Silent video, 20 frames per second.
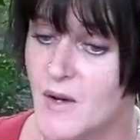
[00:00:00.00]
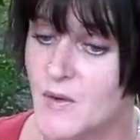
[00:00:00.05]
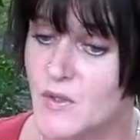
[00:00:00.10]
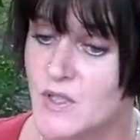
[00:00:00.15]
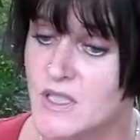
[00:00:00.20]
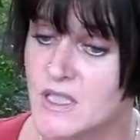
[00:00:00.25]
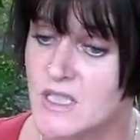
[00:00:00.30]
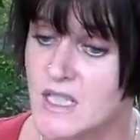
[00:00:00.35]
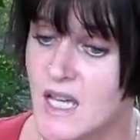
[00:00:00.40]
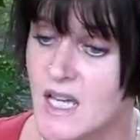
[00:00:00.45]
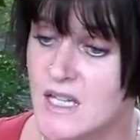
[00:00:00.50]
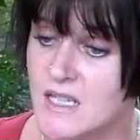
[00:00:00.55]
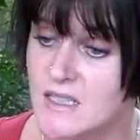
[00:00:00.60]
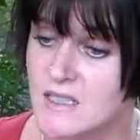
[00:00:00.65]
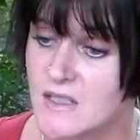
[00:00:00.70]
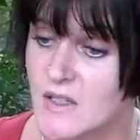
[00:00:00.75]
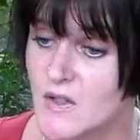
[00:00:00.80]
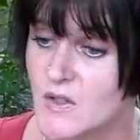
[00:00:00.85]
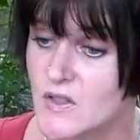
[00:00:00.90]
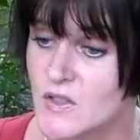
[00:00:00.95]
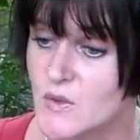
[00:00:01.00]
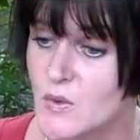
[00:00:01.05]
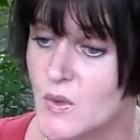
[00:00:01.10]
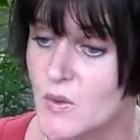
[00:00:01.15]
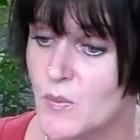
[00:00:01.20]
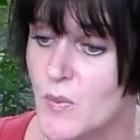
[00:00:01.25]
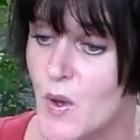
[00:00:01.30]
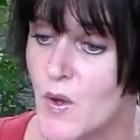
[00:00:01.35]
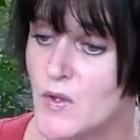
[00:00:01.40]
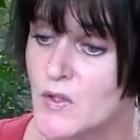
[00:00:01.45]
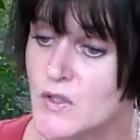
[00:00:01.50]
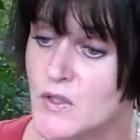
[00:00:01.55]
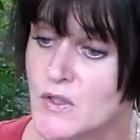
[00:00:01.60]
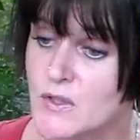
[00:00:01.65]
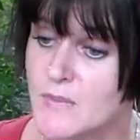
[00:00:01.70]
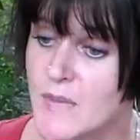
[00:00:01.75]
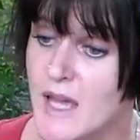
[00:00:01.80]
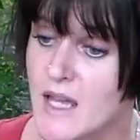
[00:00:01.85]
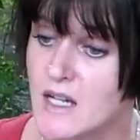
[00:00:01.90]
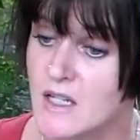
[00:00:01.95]
I was diagnosed with
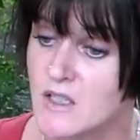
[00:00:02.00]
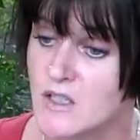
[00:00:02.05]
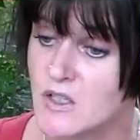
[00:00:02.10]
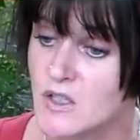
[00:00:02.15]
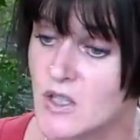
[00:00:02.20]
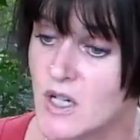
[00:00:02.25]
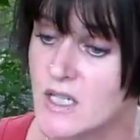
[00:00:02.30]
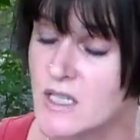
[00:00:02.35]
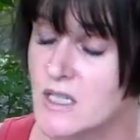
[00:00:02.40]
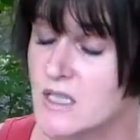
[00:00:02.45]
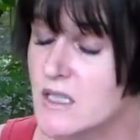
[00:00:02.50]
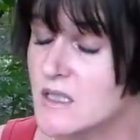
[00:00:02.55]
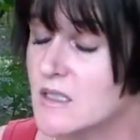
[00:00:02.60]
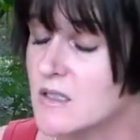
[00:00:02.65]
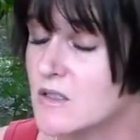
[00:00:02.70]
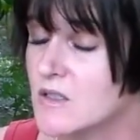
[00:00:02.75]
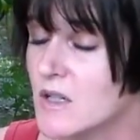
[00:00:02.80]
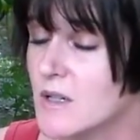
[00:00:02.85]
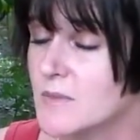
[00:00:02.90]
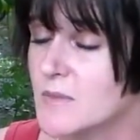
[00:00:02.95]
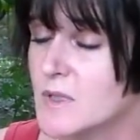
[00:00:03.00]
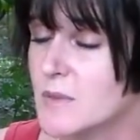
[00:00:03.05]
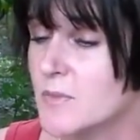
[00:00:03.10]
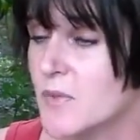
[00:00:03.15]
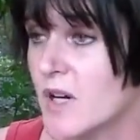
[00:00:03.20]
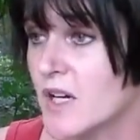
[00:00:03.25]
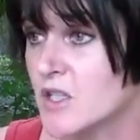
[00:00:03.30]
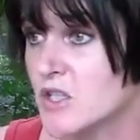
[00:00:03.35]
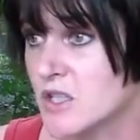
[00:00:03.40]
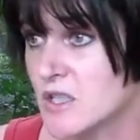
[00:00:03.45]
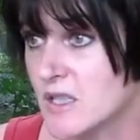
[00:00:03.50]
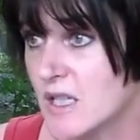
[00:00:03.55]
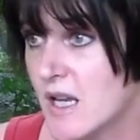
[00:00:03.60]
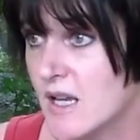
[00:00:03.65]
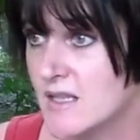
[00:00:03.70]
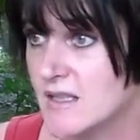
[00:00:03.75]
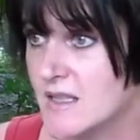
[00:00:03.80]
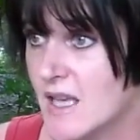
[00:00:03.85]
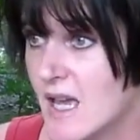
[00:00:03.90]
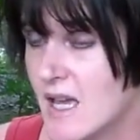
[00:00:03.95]
post-traumatic stress syndrome, depression,
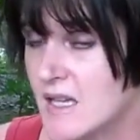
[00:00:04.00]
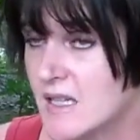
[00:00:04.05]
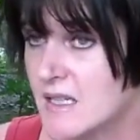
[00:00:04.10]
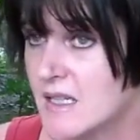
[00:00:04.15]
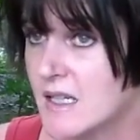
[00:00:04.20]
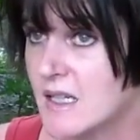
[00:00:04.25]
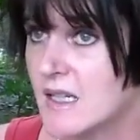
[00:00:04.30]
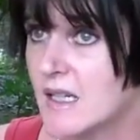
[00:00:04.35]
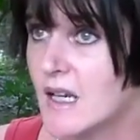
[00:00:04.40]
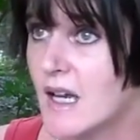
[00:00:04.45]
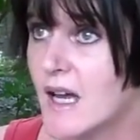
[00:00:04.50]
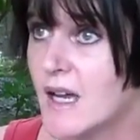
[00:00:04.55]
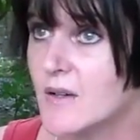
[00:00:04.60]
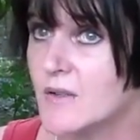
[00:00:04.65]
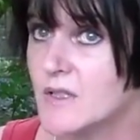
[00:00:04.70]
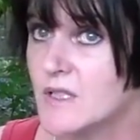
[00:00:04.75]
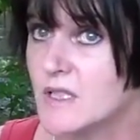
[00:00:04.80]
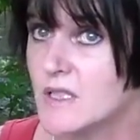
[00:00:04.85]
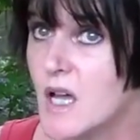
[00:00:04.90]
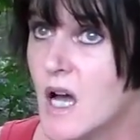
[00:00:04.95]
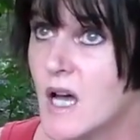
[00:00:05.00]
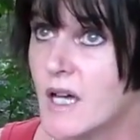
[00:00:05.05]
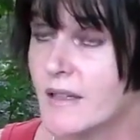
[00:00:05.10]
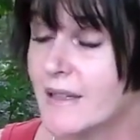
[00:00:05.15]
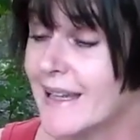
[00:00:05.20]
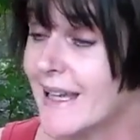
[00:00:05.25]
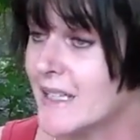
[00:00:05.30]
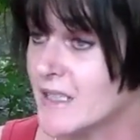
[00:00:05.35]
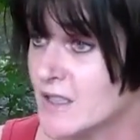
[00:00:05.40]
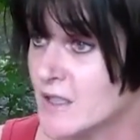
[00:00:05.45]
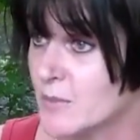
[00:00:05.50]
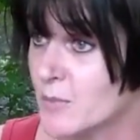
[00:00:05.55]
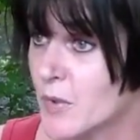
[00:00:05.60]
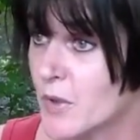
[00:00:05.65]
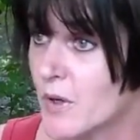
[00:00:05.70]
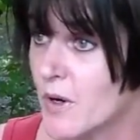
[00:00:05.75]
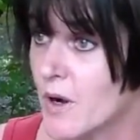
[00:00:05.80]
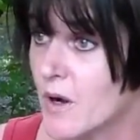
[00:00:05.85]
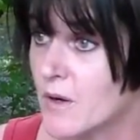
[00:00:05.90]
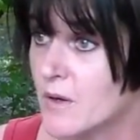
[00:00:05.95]
anxiety. I was on
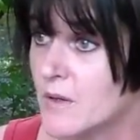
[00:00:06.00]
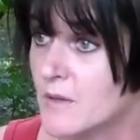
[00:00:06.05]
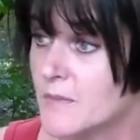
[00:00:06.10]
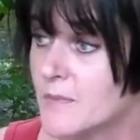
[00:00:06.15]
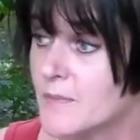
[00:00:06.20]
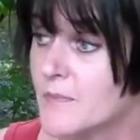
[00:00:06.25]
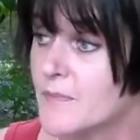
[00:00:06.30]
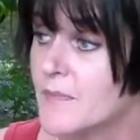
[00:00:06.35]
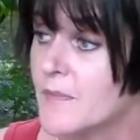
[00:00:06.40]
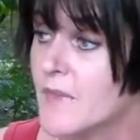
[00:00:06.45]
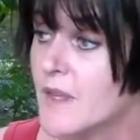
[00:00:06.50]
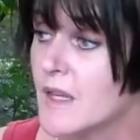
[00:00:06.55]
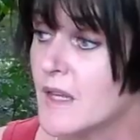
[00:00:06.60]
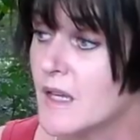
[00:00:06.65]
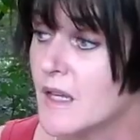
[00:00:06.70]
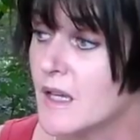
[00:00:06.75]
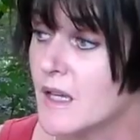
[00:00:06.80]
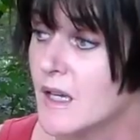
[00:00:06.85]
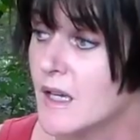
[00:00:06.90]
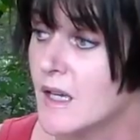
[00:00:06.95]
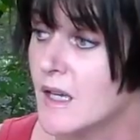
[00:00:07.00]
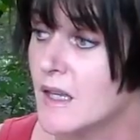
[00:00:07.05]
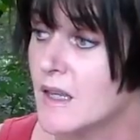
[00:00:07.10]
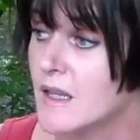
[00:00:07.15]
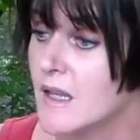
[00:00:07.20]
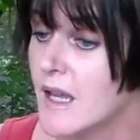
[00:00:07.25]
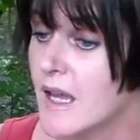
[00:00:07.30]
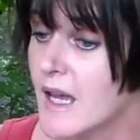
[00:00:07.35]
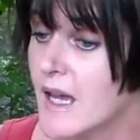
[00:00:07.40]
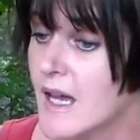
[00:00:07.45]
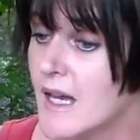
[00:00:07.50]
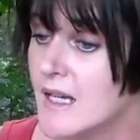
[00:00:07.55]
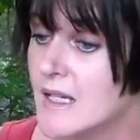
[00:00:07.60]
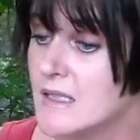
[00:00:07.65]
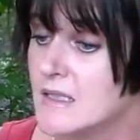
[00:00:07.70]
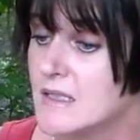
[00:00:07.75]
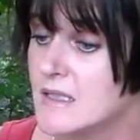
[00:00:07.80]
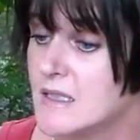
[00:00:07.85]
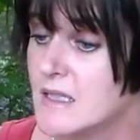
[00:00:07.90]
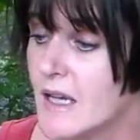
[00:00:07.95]
Lexapro,
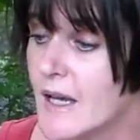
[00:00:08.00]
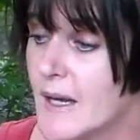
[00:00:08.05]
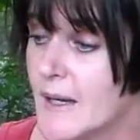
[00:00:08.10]
and